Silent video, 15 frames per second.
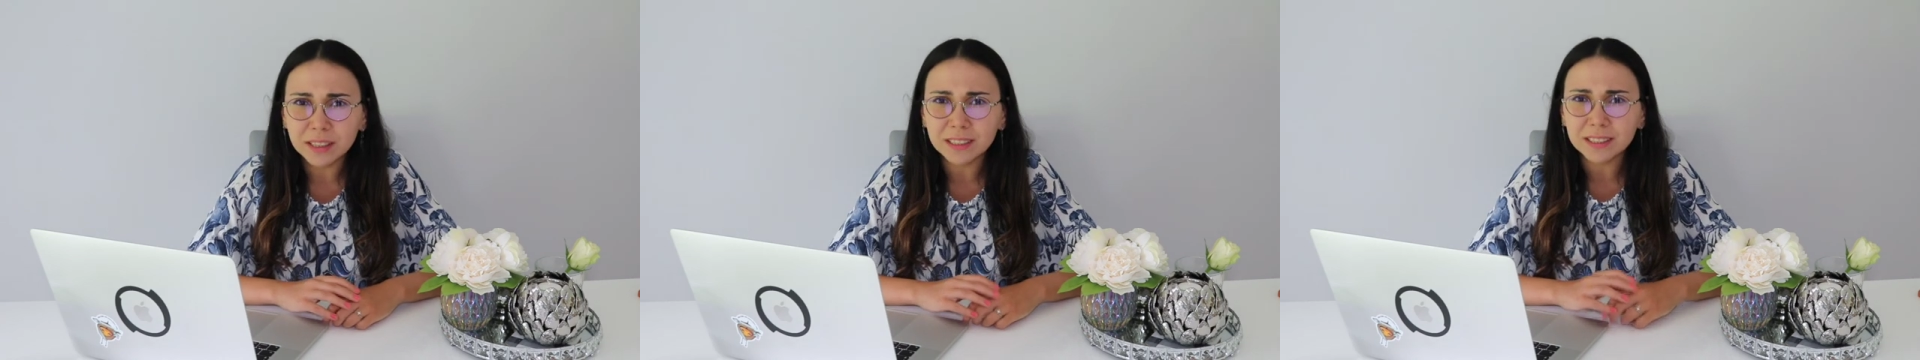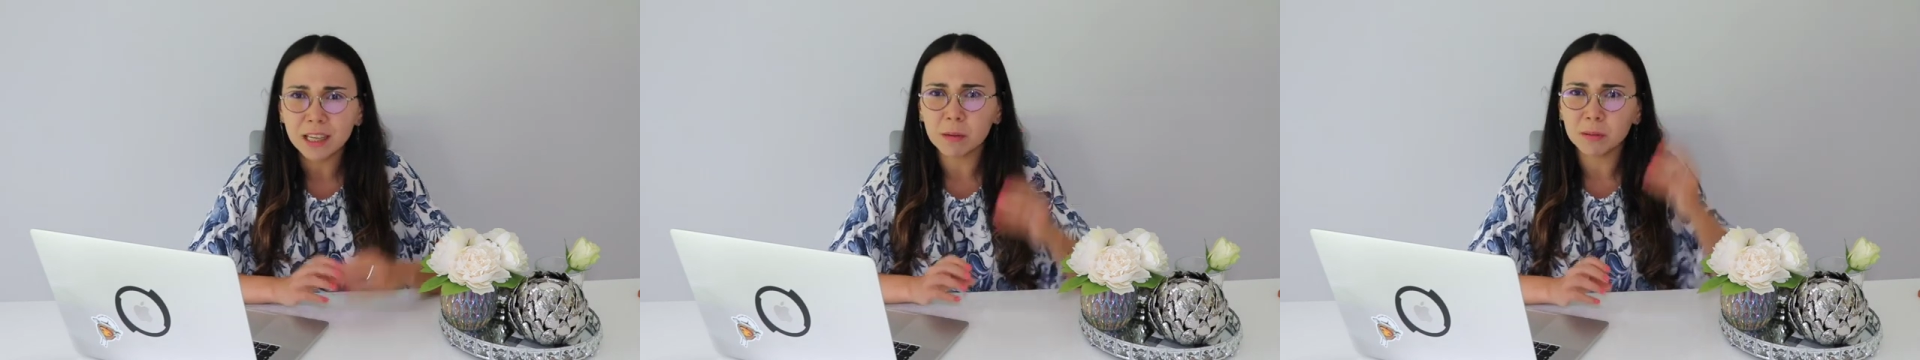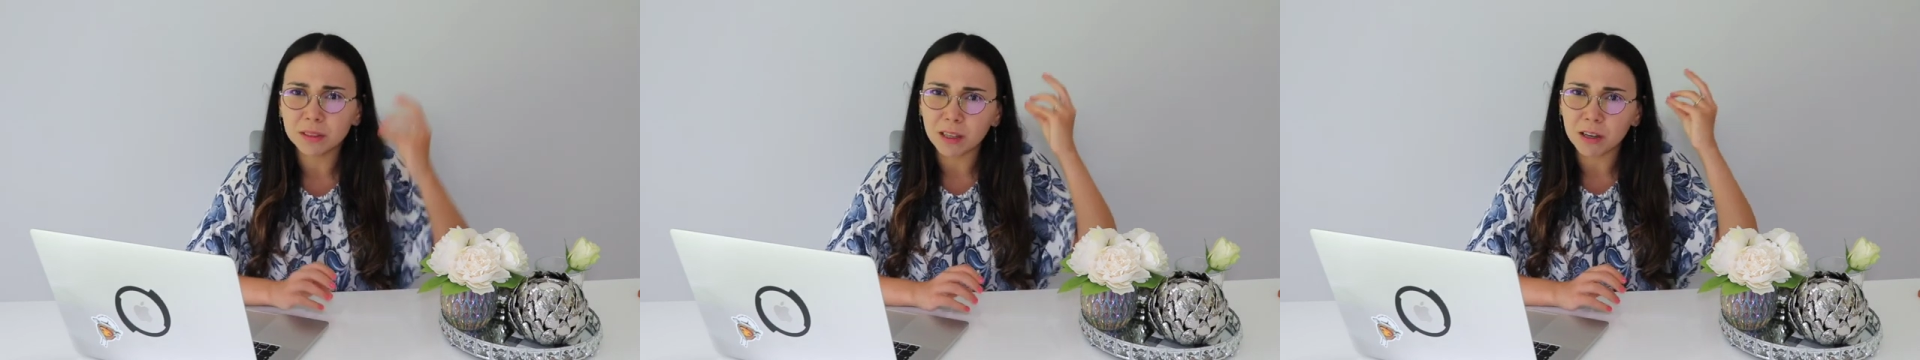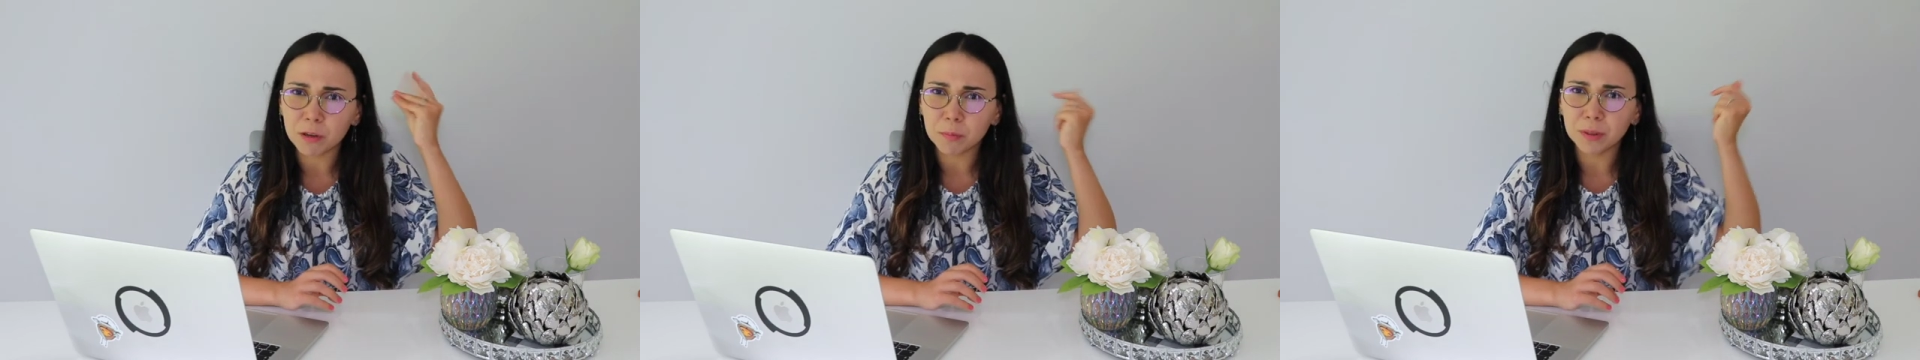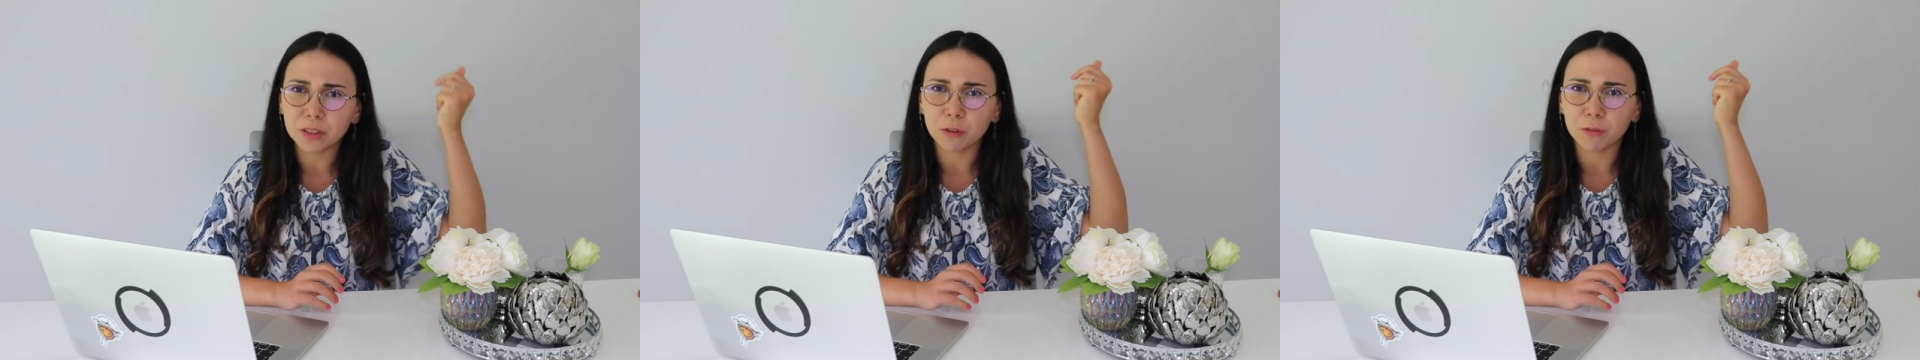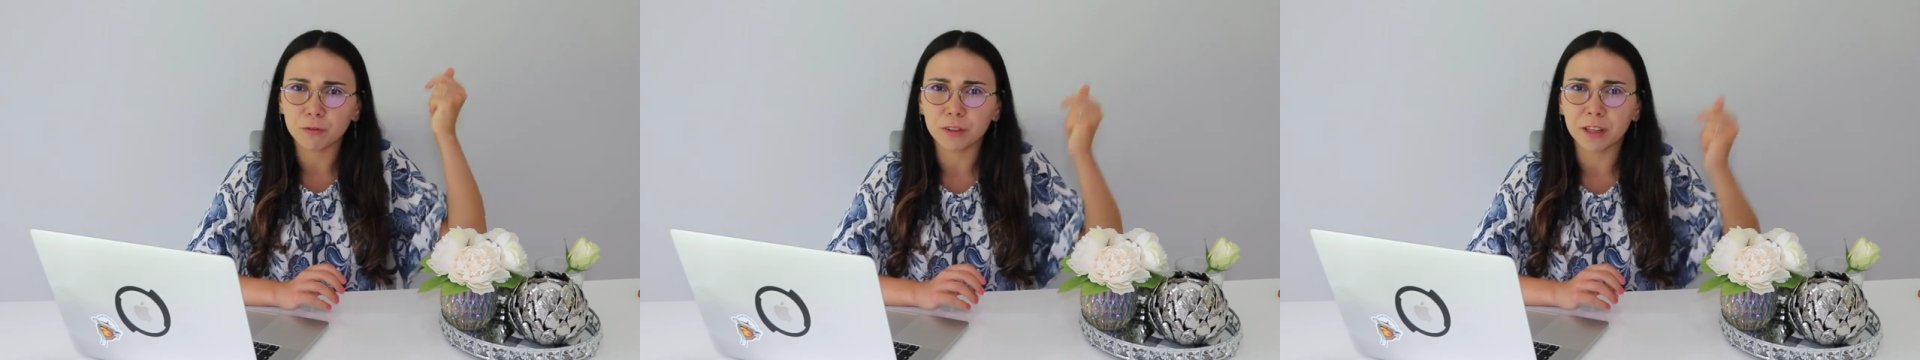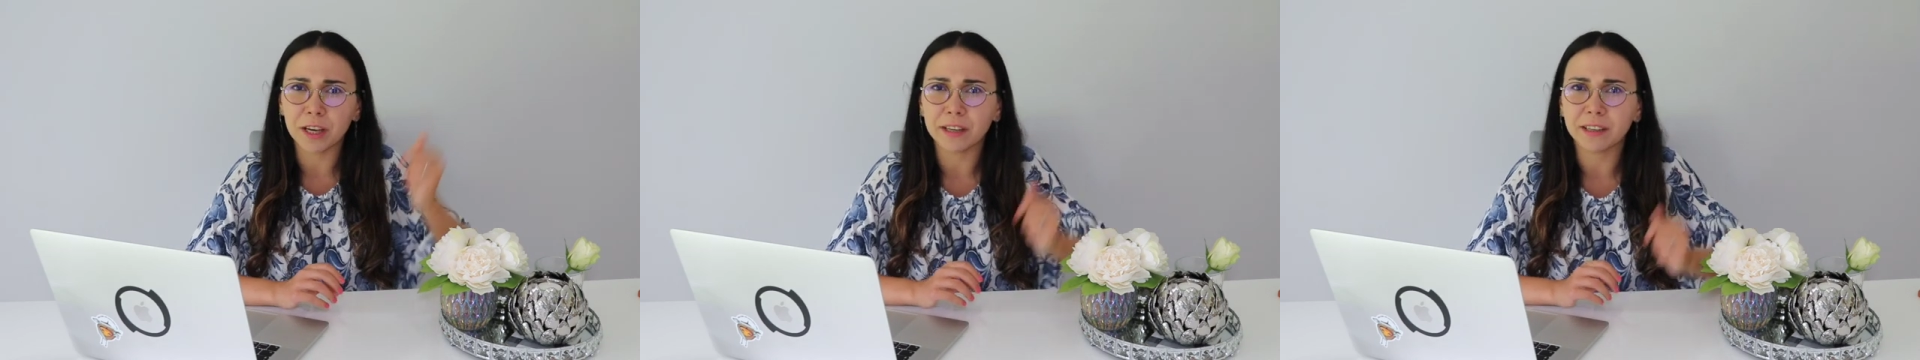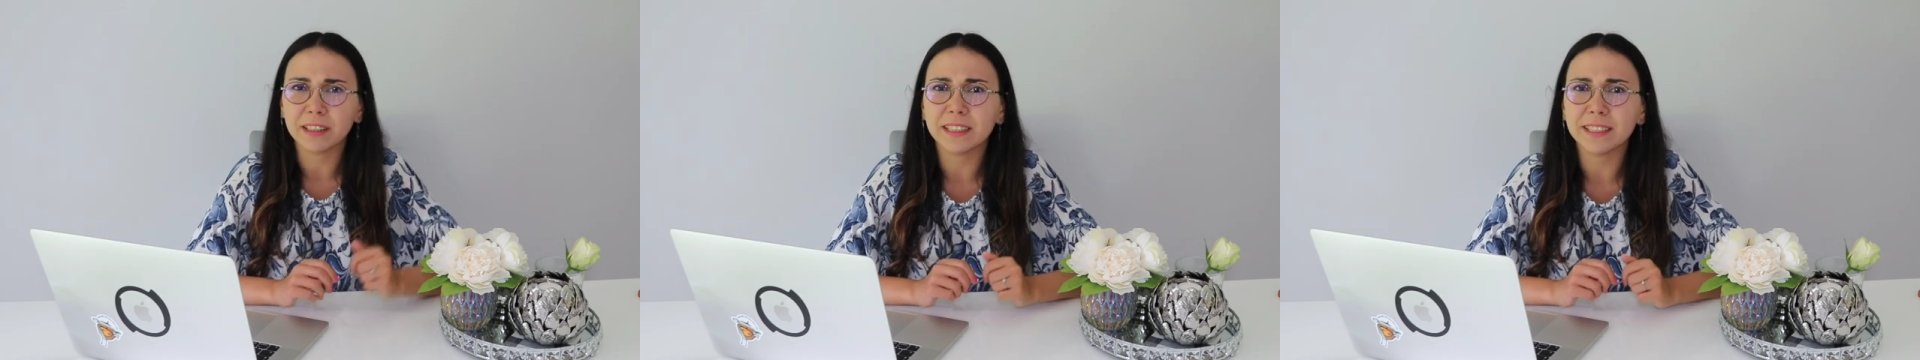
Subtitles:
exams are piece of cake.